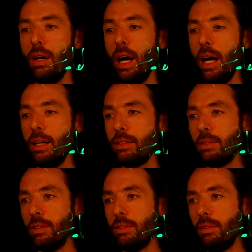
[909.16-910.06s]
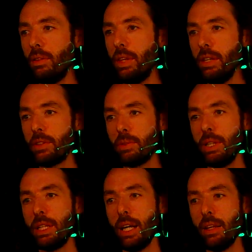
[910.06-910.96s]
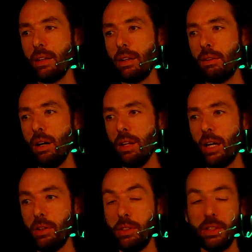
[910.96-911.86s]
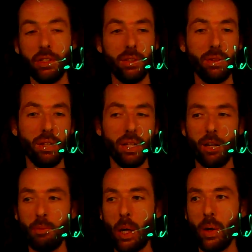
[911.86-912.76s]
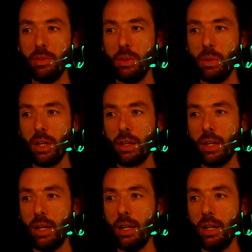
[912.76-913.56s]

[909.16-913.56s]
And these three together allow you to do a lot of powerful work.